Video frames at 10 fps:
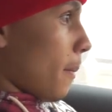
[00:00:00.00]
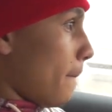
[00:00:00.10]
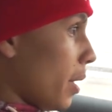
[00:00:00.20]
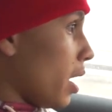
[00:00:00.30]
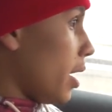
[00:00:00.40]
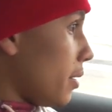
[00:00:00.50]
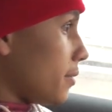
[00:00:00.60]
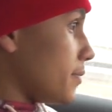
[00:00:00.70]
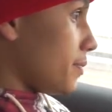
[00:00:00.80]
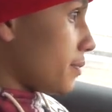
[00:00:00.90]
But it
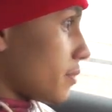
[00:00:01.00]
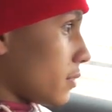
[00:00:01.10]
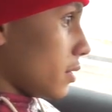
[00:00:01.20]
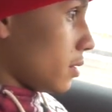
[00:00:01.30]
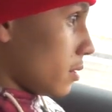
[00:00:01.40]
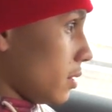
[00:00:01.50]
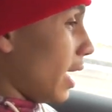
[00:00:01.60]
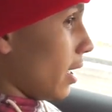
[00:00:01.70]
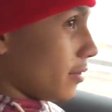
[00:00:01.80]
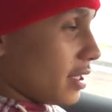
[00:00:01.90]
smelled like something was
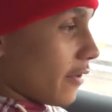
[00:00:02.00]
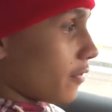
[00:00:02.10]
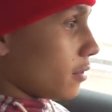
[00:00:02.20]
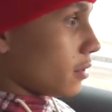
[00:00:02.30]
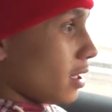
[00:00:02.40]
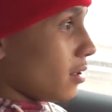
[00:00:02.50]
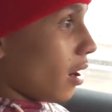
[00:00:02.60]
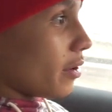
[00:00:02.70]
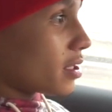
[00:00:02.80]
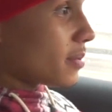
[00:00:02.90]
burning yeah, was in there.
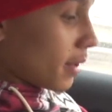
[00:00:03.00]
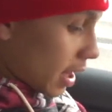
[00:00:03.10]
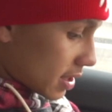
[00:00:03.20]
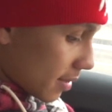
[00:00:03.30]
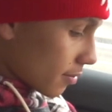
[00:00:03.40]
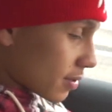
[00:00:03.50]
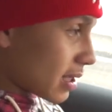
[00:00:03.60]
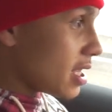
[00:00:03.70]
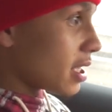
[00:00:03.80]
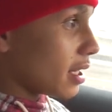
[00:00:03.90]
No, it smelled like something was
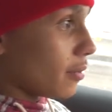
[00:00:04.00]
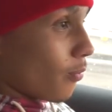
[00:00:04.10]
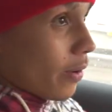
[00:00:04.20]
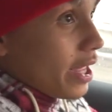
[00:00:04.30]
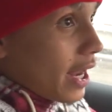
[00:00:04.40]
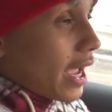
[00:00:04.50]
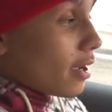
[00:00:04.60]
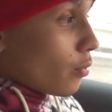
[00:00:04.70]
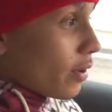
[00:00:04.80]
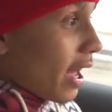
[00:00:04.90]
leaking. When
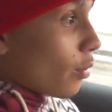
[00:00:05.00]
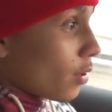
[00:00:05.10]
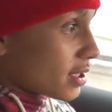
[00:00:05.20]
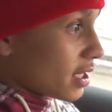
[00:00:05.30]
yeah, I when I uh-huh. was in